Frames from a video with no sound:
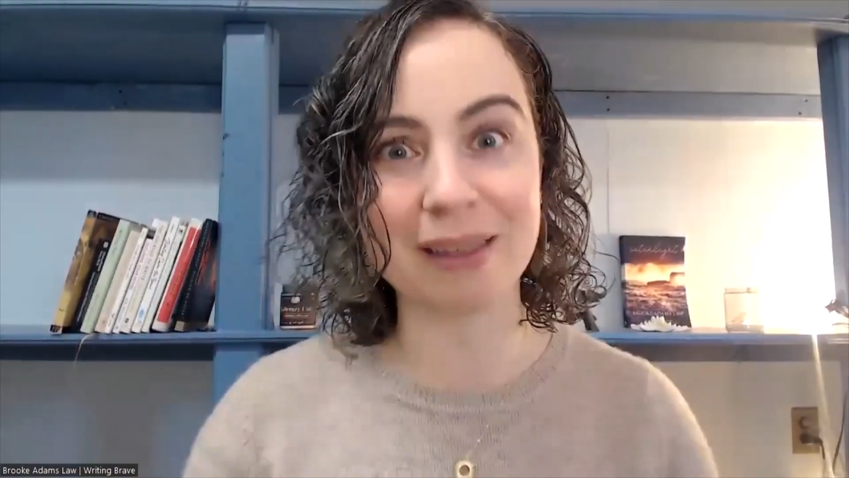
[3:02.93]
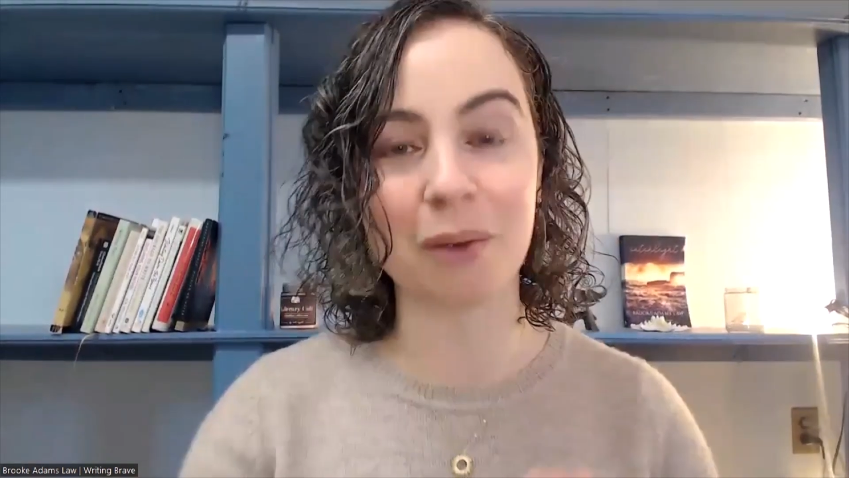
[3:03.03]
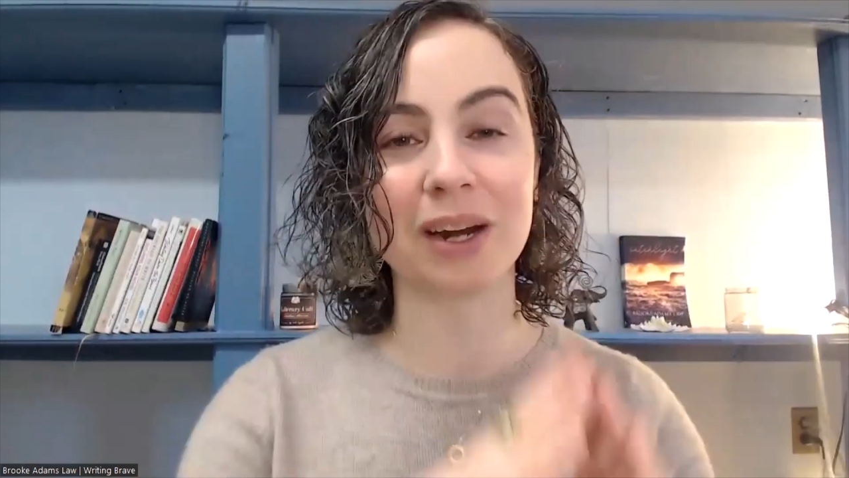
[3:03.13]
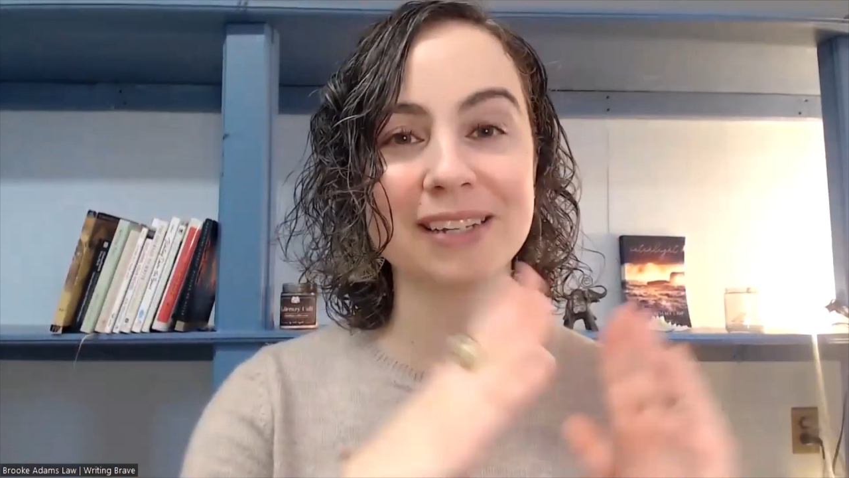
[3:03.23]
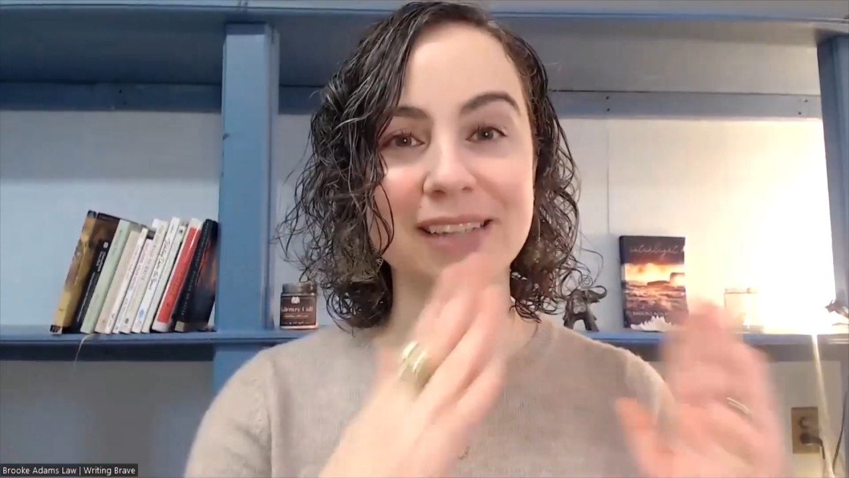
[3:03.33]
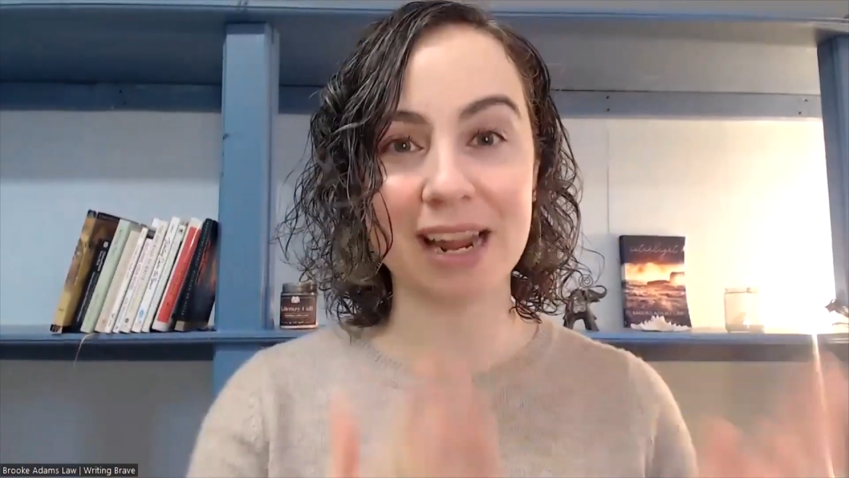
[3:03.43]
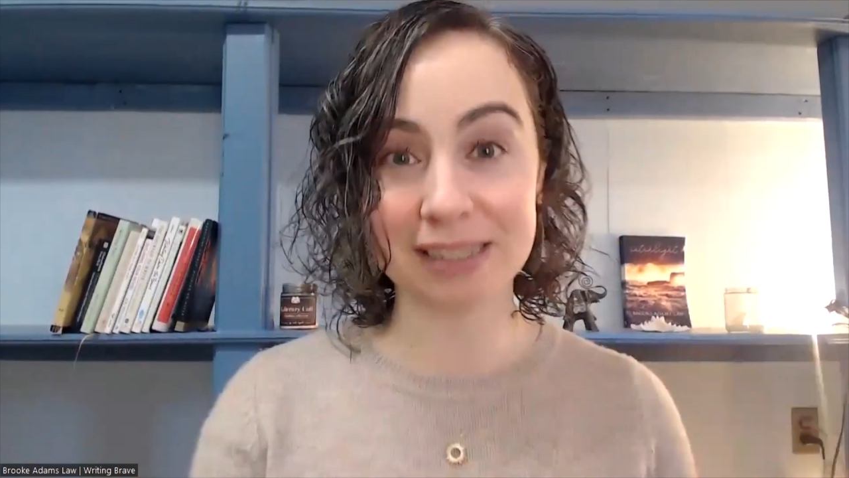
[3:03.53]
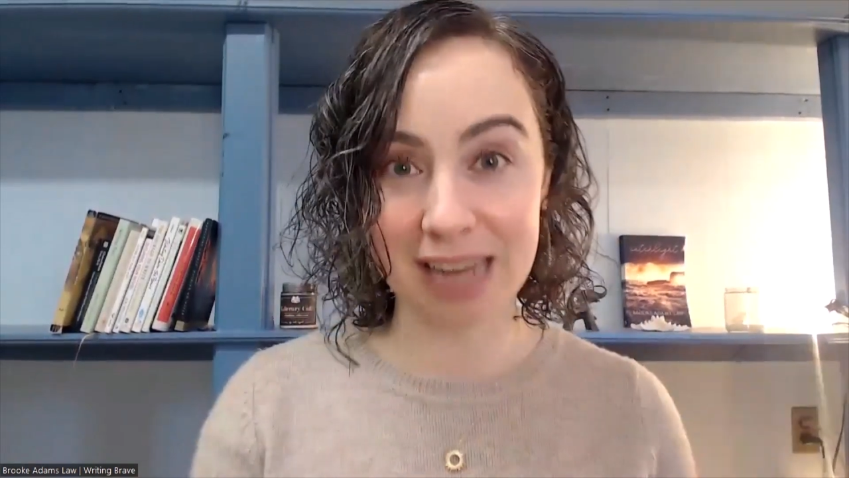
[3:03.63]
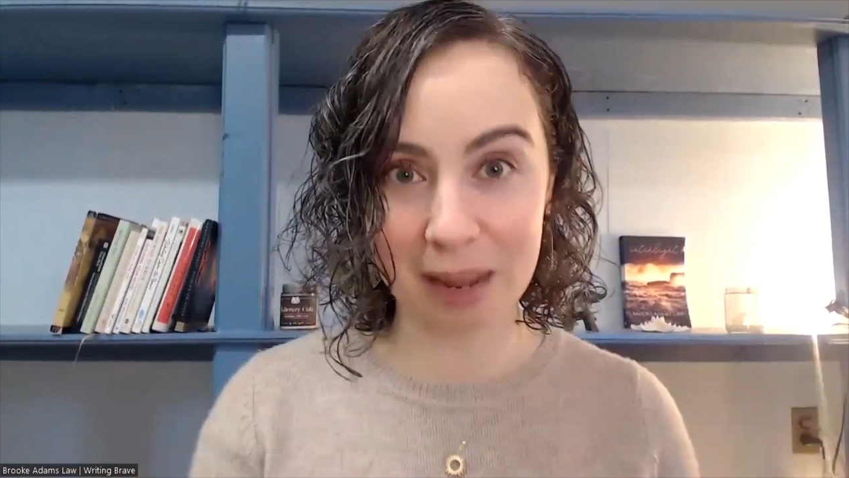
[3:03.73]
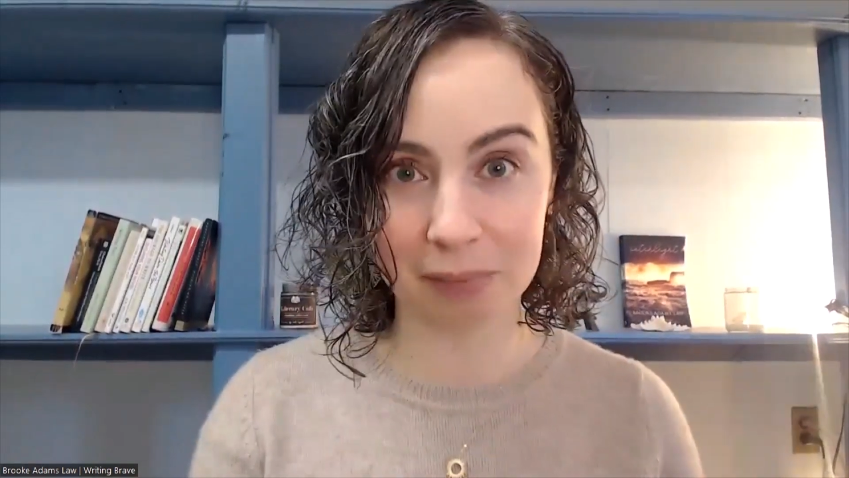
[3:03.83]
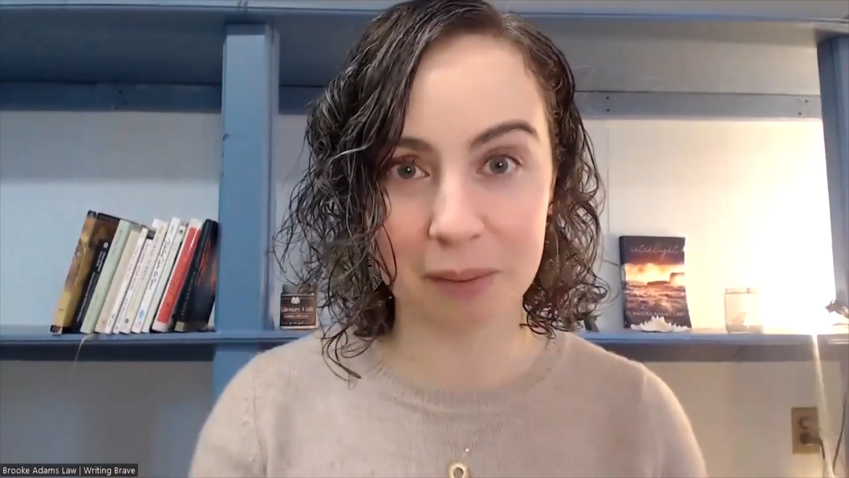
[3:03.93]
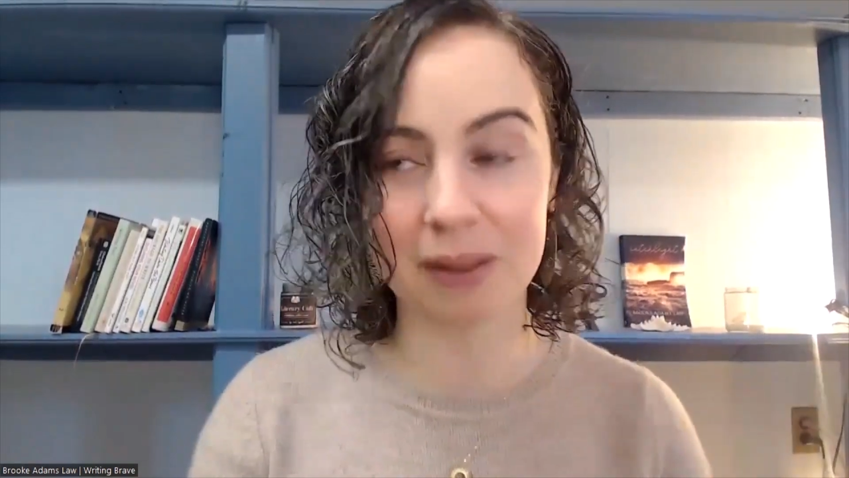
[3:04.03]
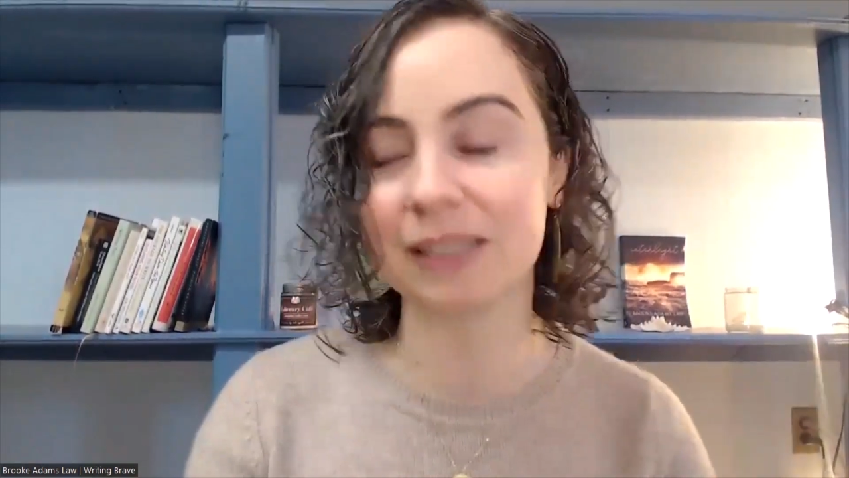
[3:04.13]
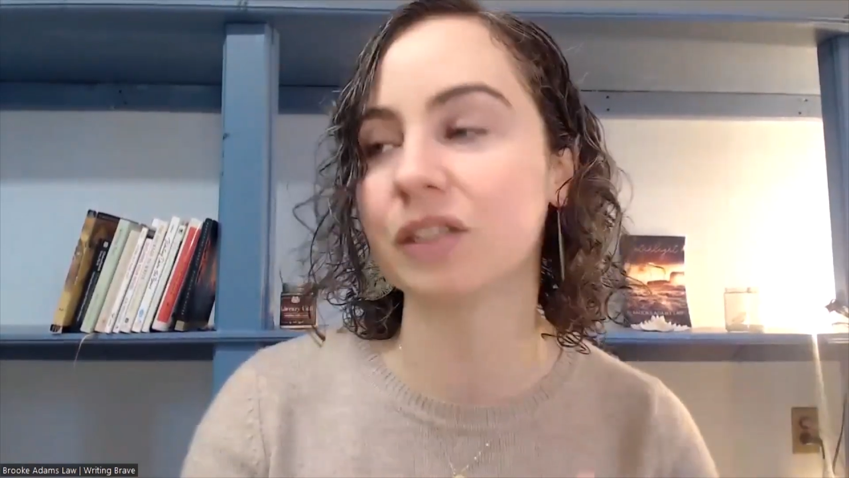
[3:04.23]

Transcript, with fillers: They want to set a time limit.